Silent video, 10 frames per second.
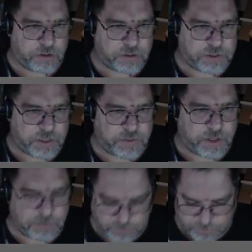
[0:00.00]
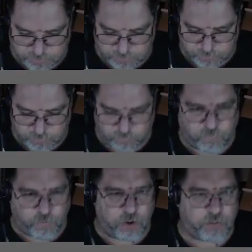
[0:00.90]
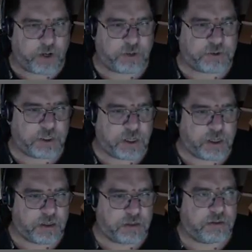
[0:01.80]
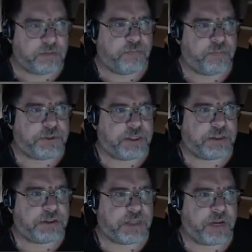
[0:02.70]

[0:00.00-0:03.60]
10,000 for our range. Pretend it's a sniper